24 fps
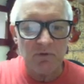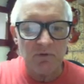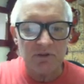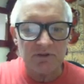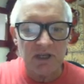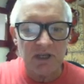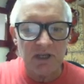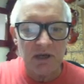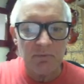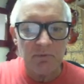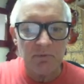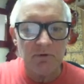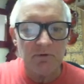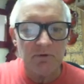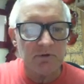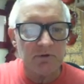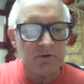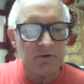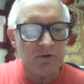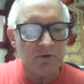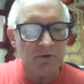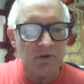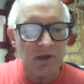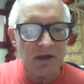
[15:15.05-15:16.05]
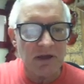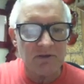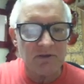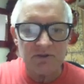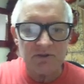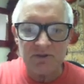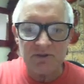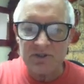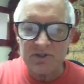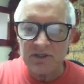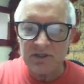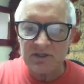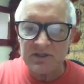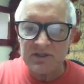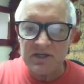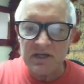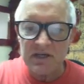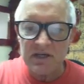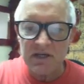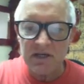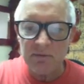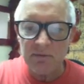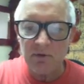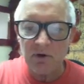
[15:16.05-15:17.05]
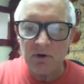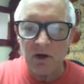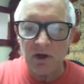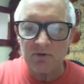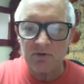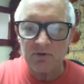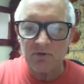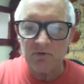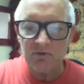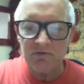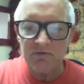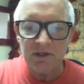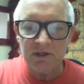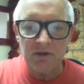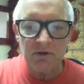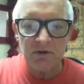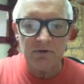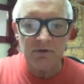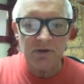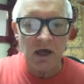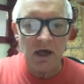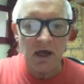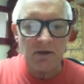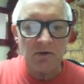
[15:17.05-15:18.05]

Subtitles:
For example, 2016 Democrats Revealed,